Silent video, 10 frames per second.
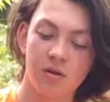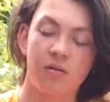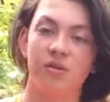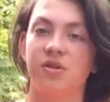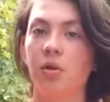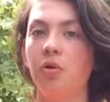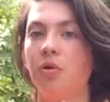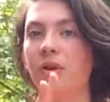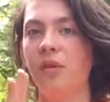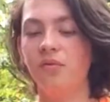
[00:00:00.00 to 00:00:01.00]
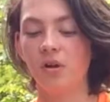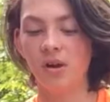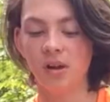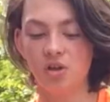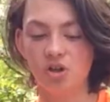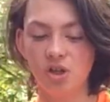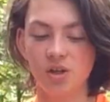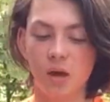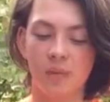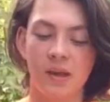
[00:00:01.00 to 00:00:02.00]
There's solar and infrared energy
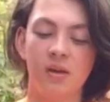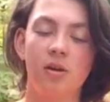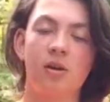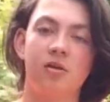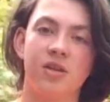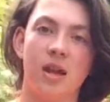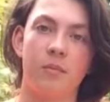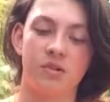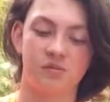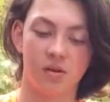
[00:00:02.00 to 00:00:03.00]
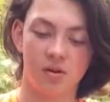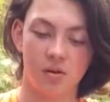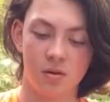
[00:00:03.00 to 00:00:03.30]
coming into Earth's atmosphere,